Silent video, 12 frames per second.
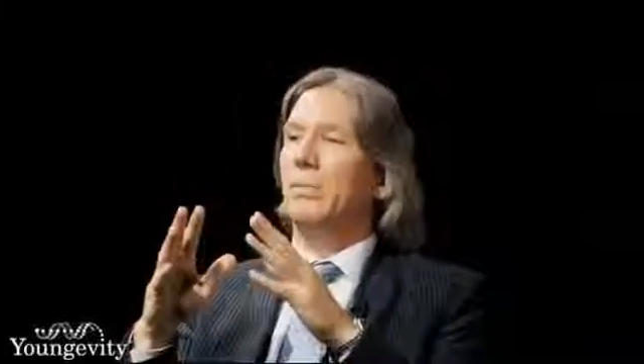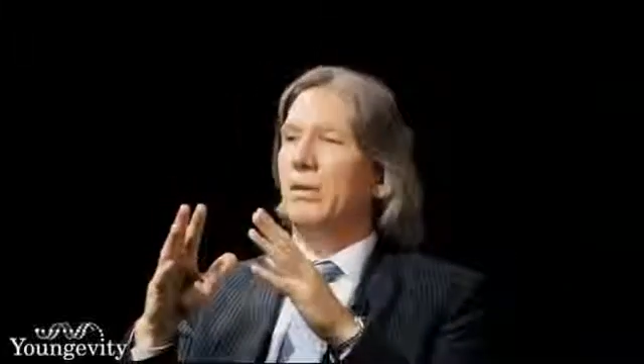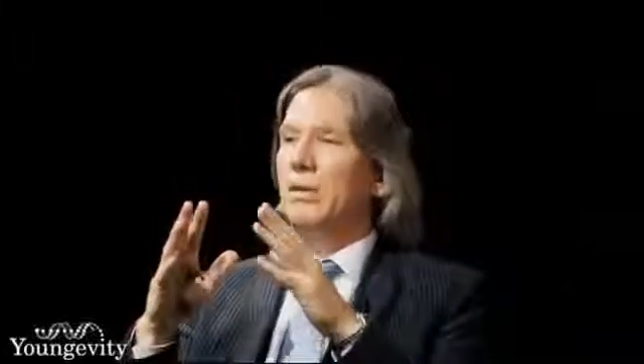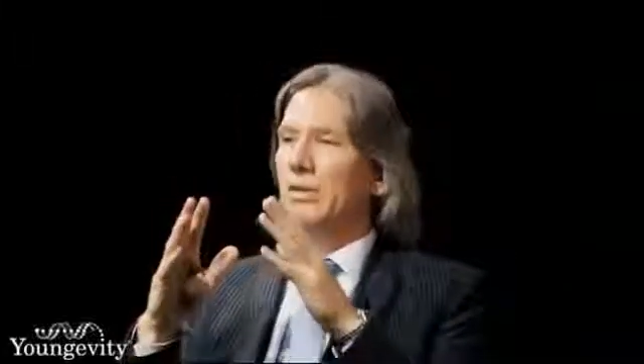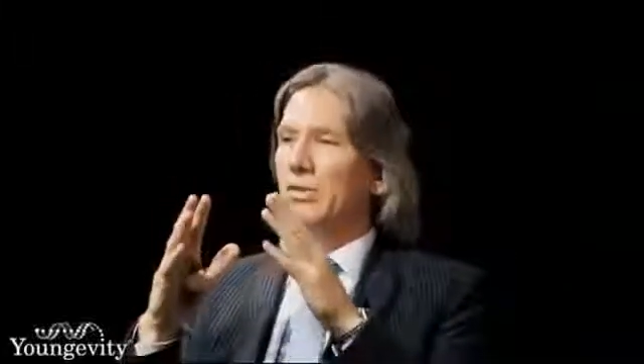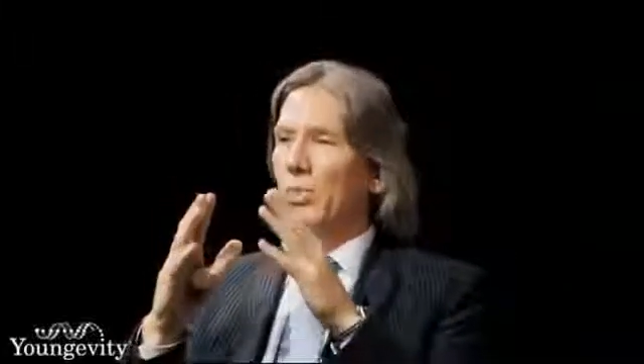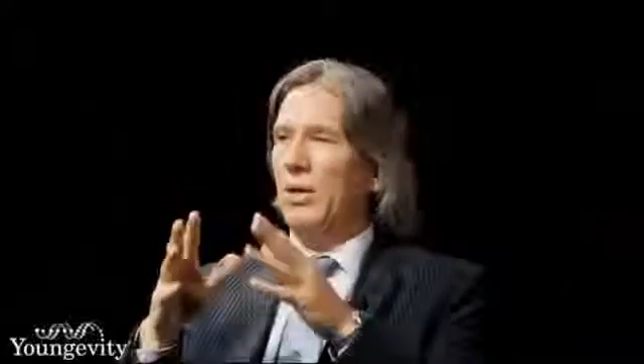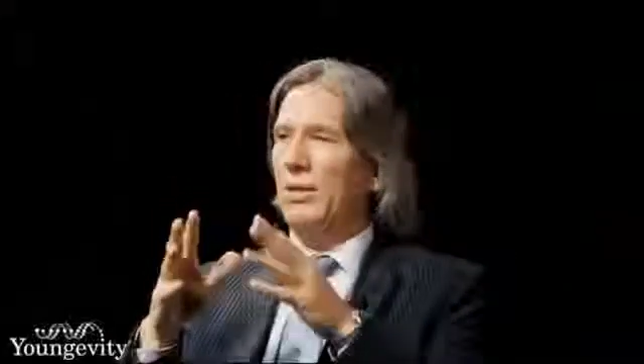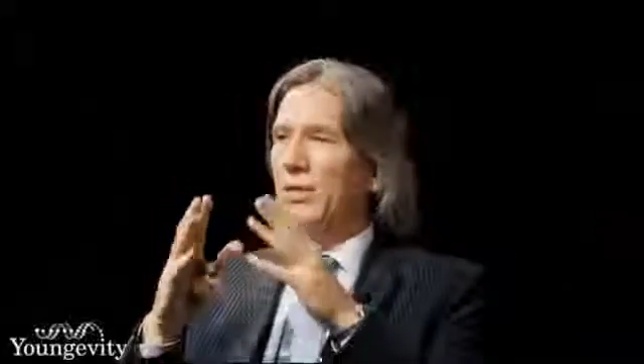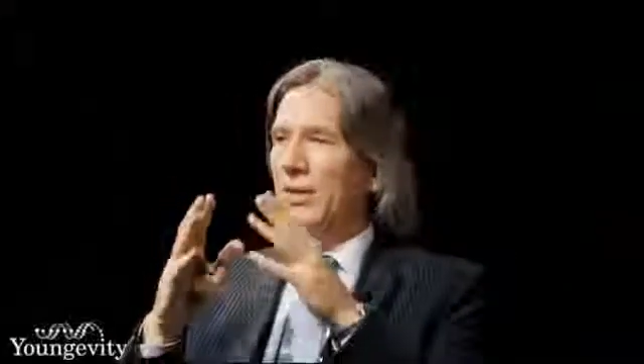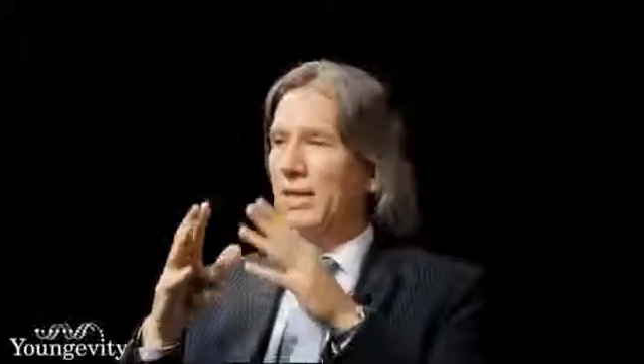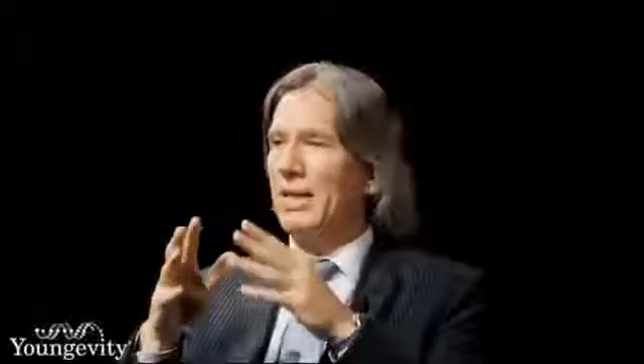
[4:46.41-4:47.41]
because one
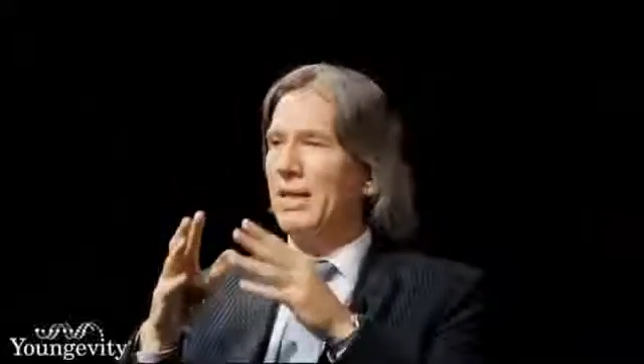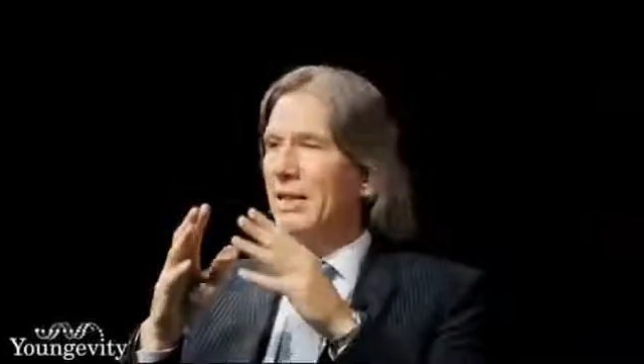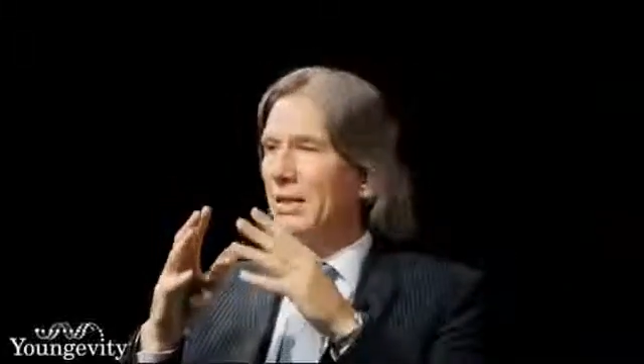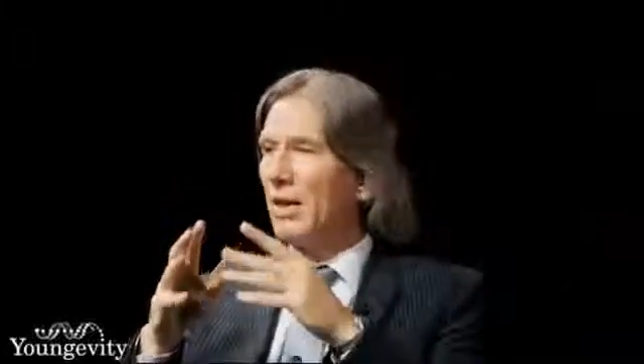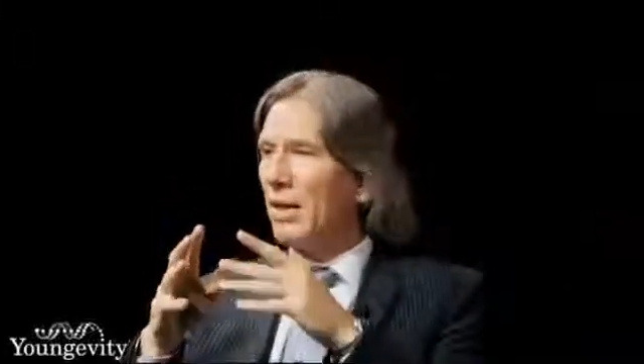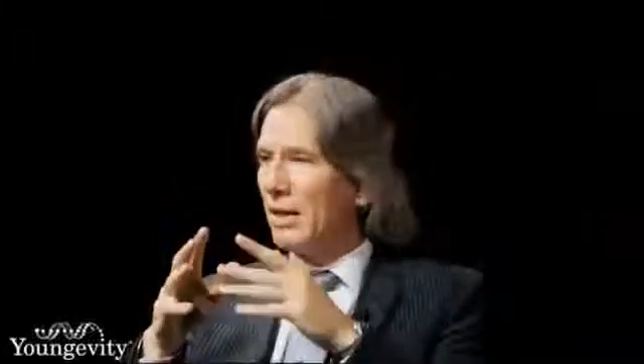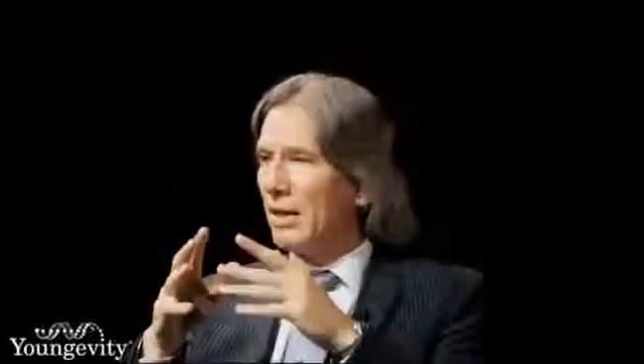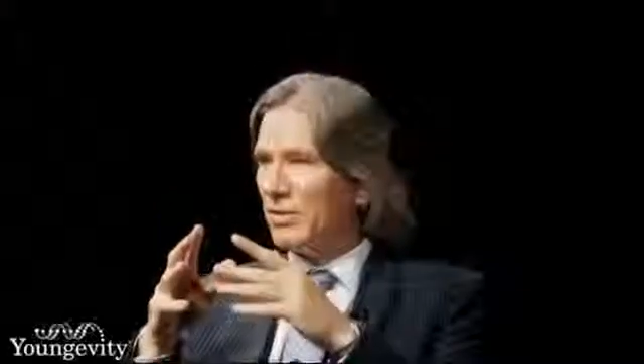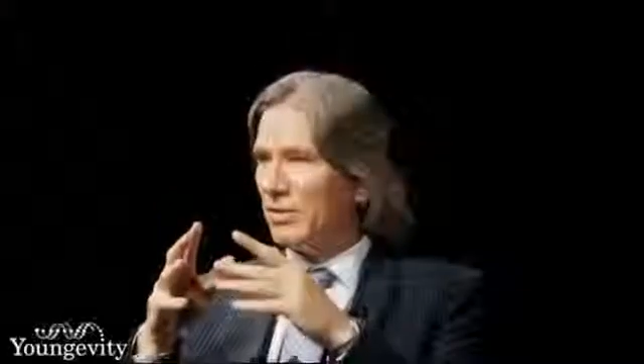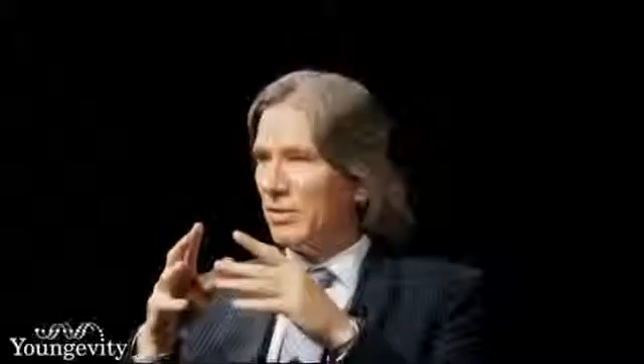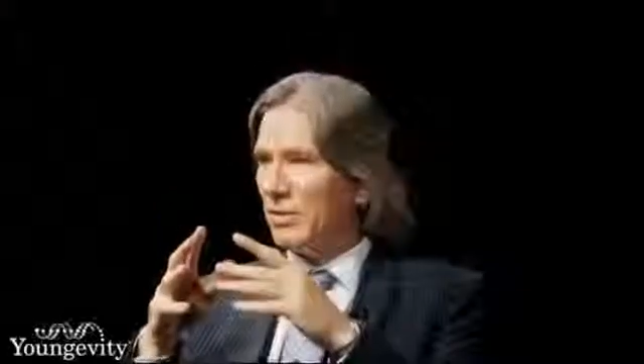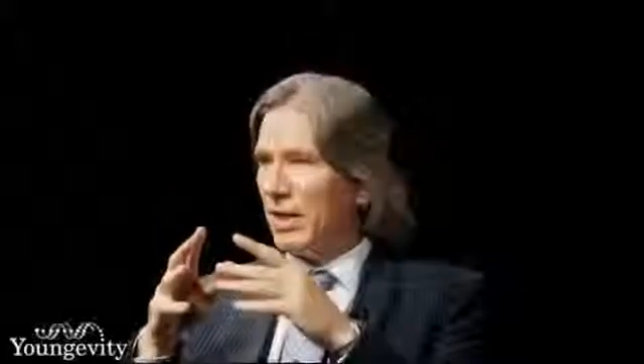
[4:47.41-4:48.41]
of the leading
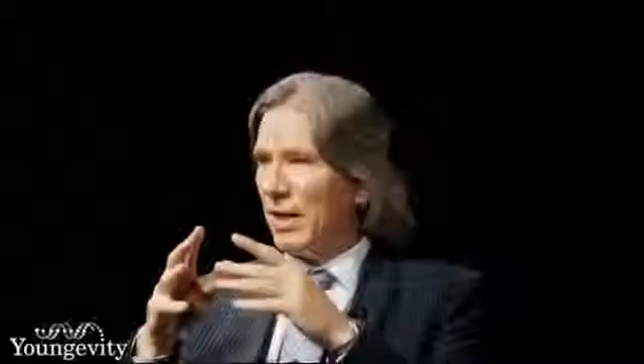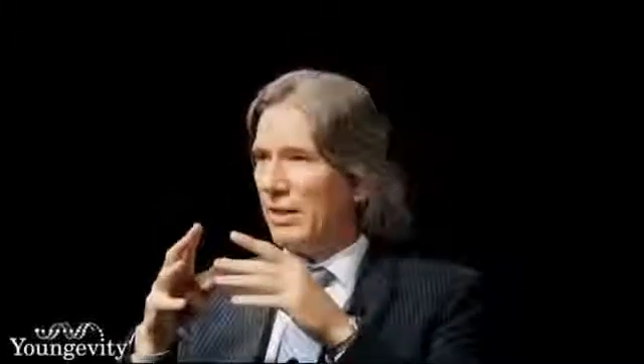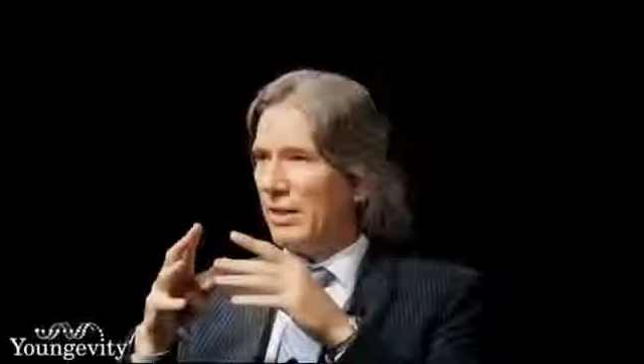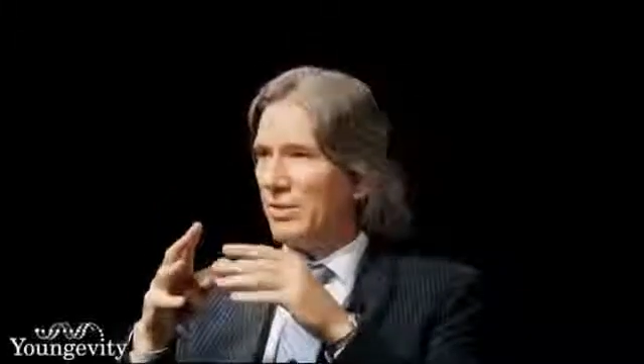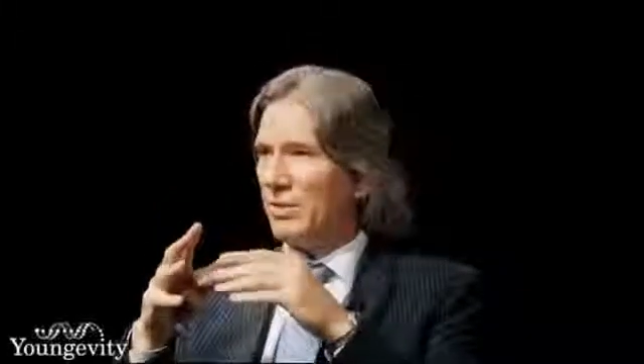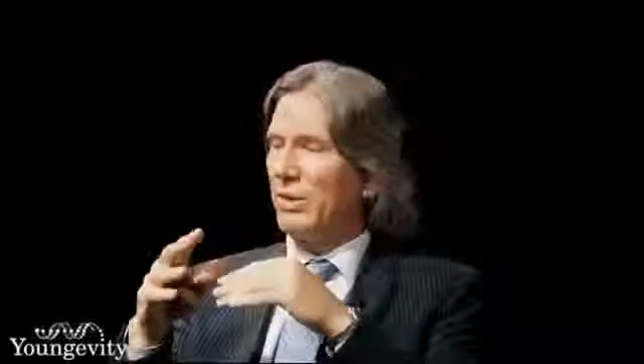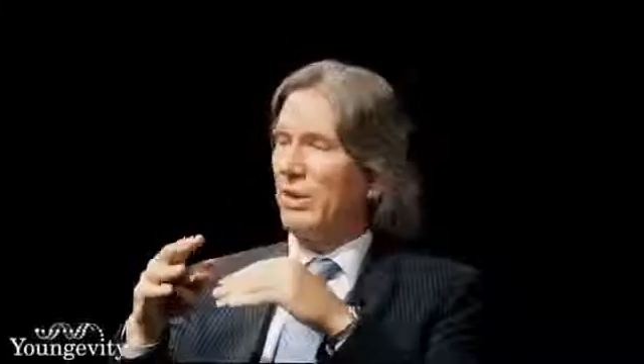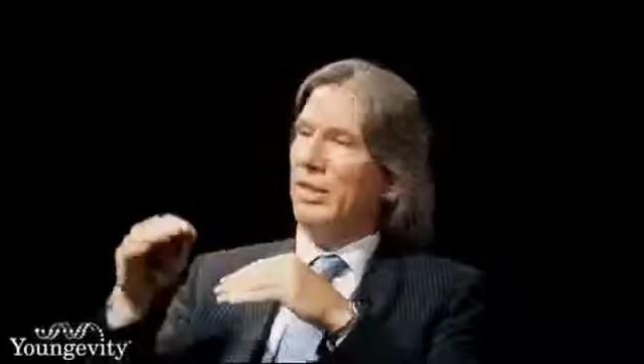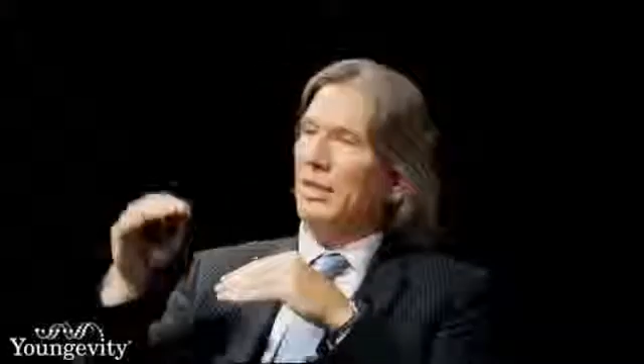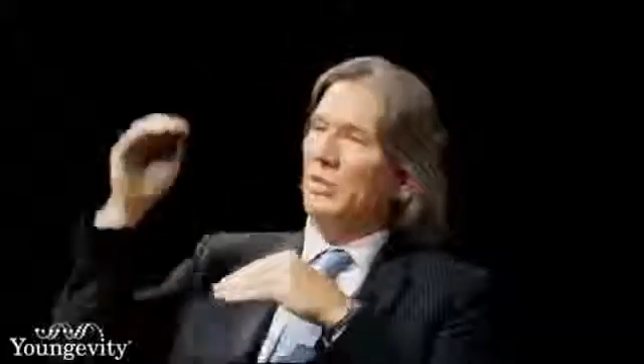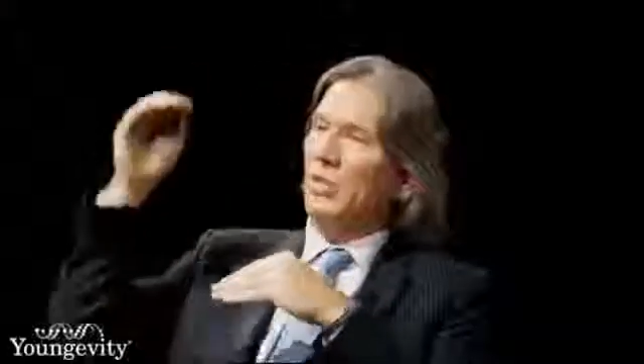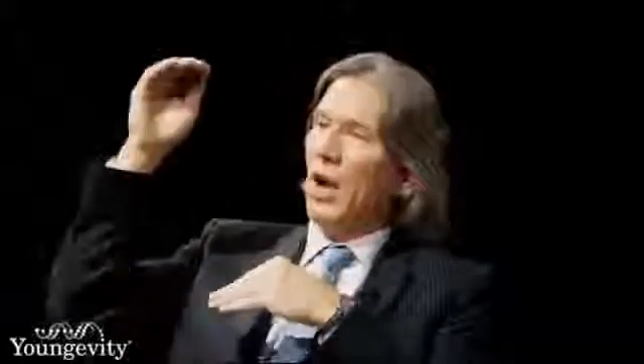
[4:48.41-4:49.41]
causes of cancer
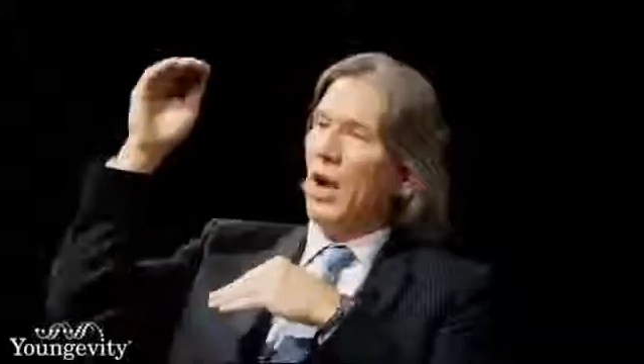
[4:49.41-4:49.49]
is